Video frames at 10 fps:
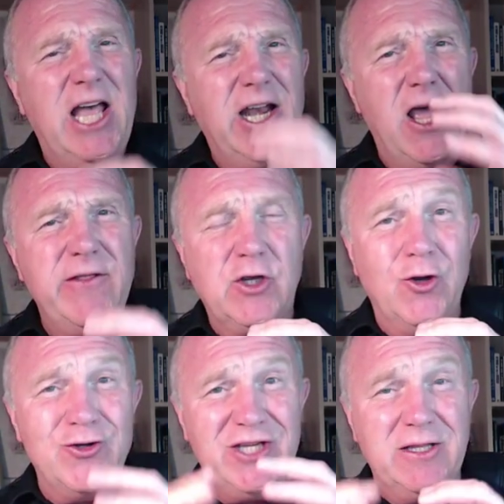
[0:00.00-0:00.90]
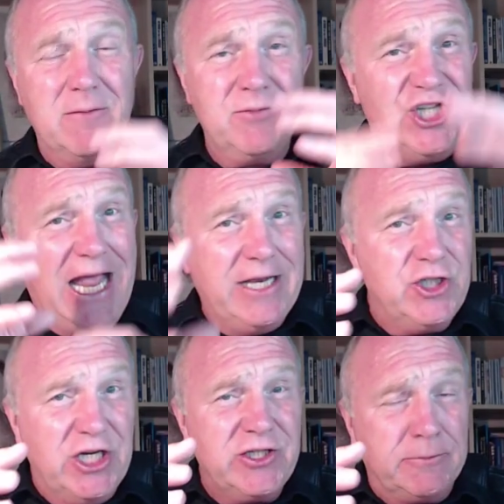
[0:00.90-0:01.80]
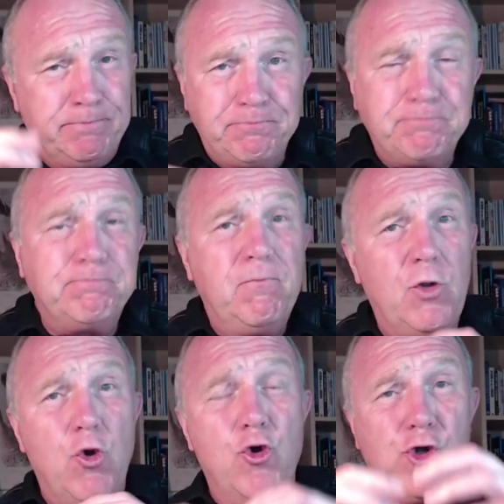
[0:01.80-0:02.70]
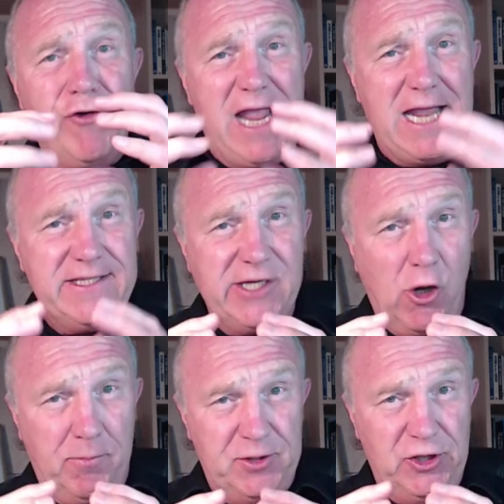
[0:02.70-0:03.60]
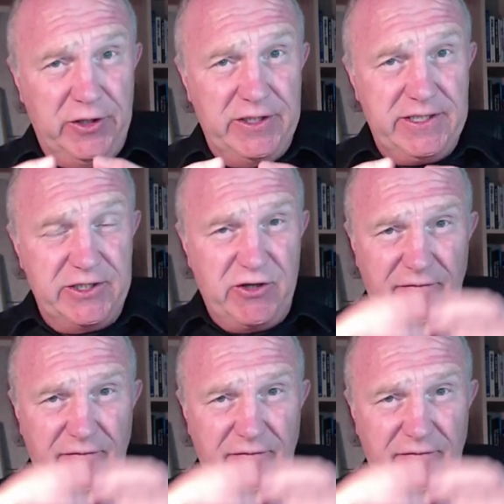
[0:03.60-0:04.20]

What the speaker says: and either causing them challenges or creating opportunities.